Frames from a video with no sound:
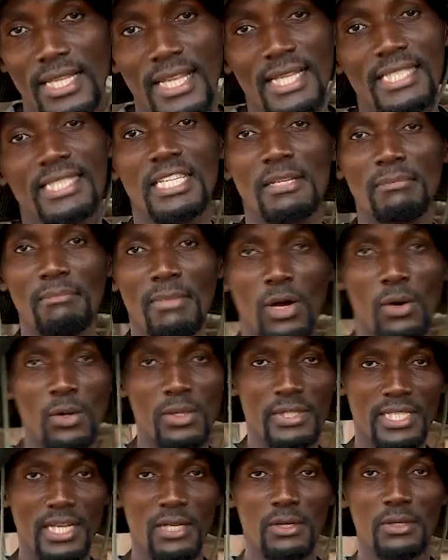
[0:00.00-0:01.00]
The timber
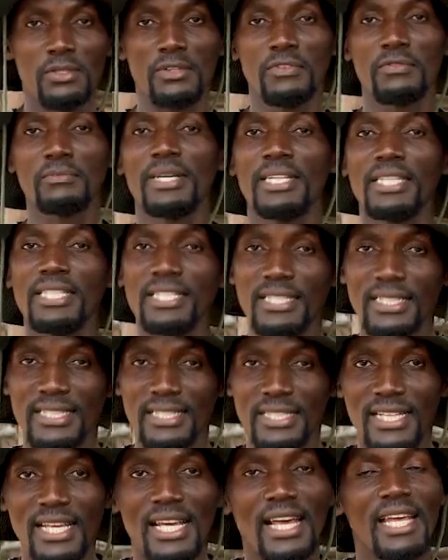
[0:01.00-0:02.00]
costs a lot of money.
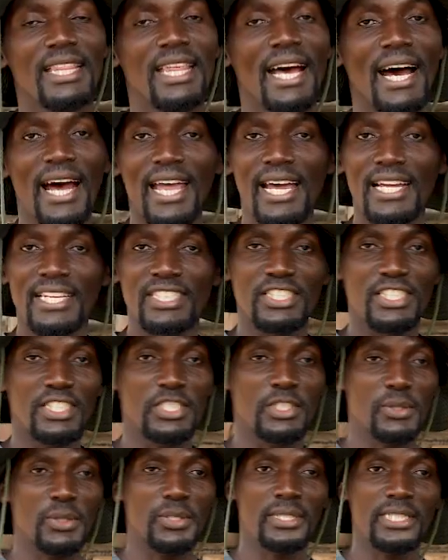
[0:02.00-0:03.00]
The iron
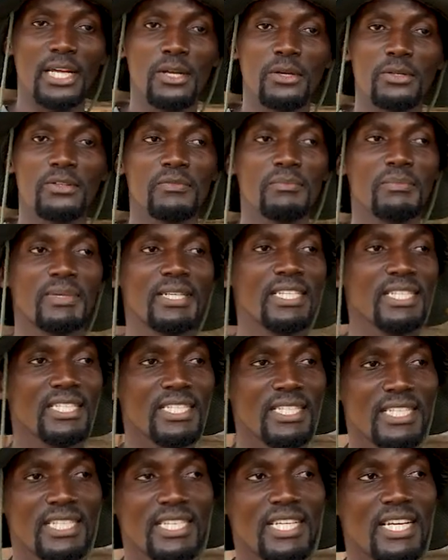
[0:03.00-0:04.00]
sheets cost a lot of money.
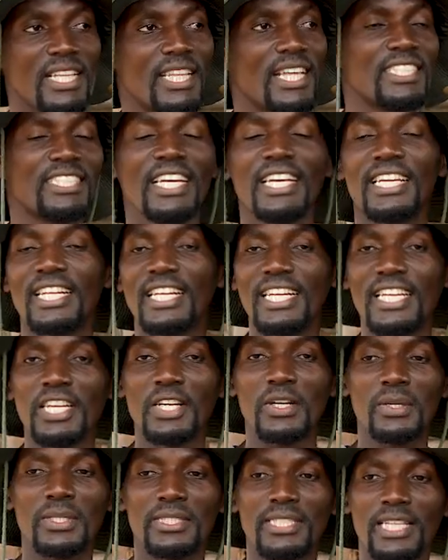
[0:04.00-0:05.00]
The chain
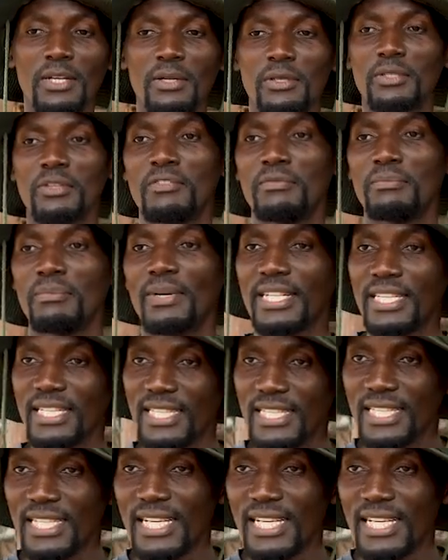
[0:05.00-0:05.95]
link costs a lot of money.